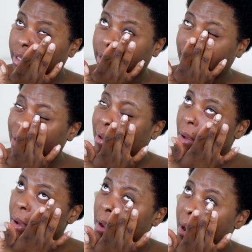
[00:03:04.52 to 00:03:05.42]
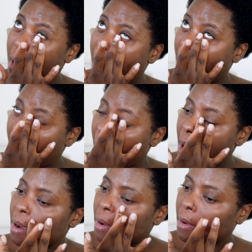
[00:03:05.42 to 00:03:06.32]
blend that out.
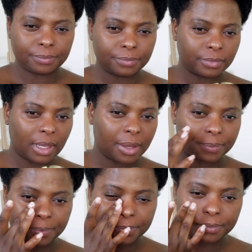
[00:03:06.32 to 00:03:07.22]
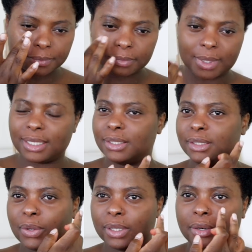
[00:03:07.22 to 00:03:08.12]
Yeah, I did
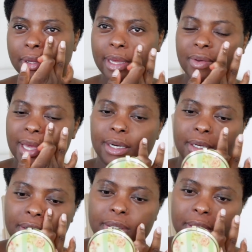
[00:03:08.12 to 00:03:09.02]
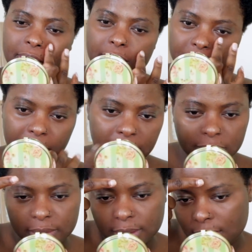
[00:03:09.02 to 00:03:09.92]
go a little heavy-handed on the color
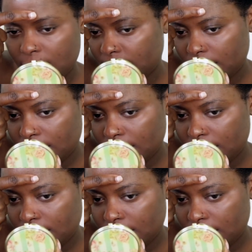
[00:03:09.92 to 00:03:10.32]
corrector on this eye.